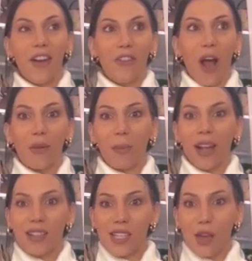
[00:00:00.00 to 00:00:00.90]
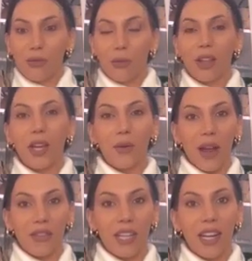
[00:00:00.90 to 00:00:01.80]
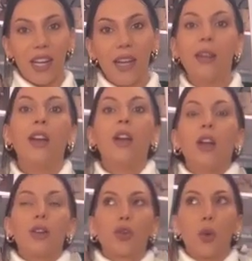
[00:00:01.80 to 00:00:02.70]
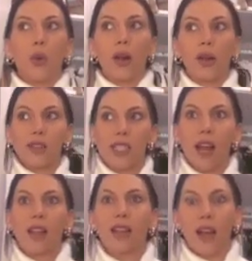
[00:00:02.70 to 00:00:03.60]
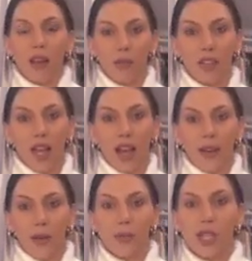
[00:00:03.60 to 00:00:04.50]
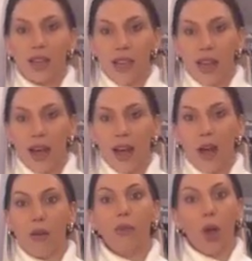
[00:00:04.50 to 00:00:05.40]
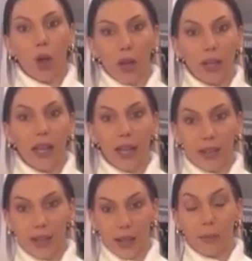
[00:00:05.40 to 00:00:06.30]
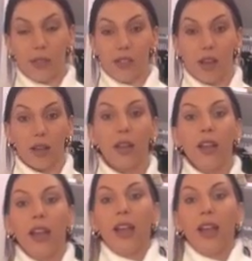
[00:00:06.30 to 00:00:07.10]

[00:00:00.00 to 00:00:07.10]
have found myself really gravitating towards a lot of the items that they have on Amazon,